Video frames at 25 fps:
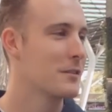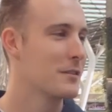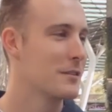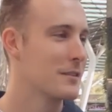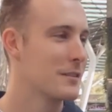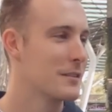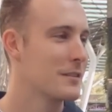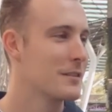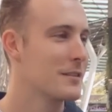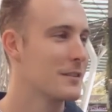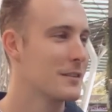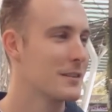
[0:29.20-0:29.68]

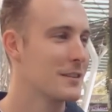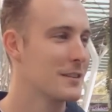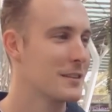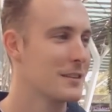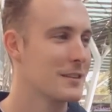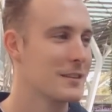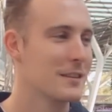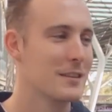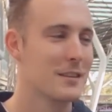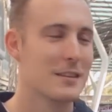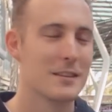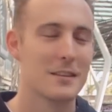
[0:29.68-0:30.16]

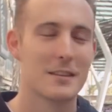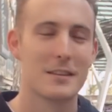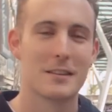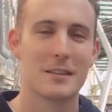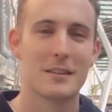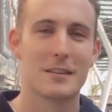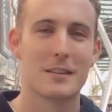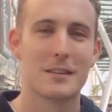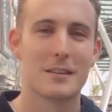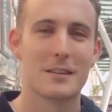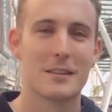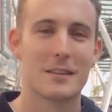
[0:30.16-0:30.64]

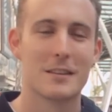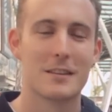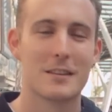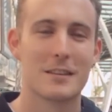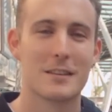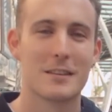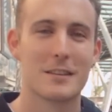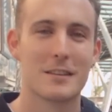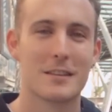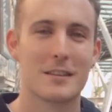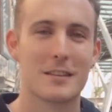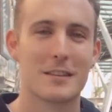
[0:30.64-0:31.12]

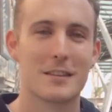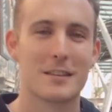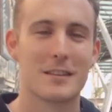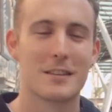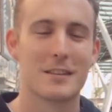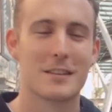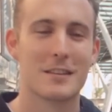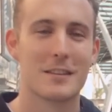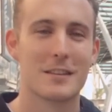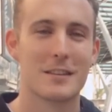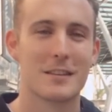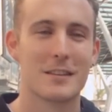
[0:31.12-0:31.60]

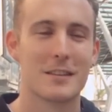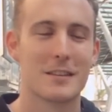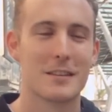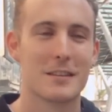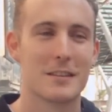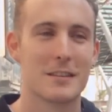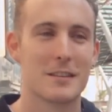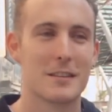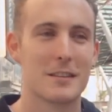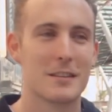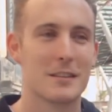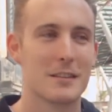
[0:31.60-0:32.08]

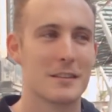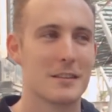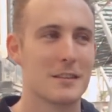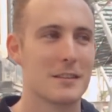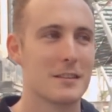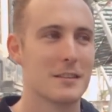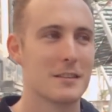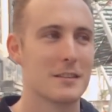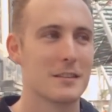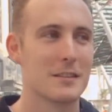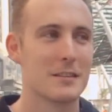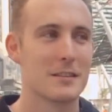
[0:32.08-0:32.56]

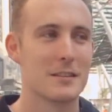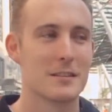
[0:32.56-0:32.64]
This person isn't speaking.